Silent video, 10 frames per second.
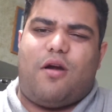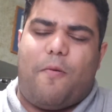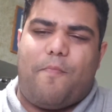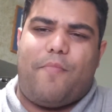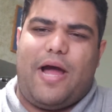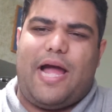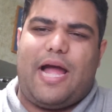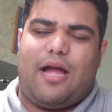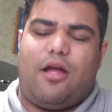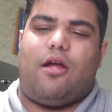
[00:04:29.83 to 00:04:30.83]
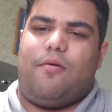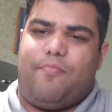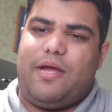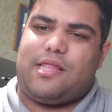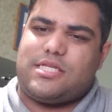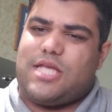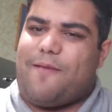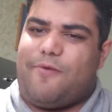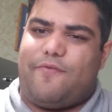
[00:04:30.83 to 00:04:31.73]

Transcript: come back or be at the same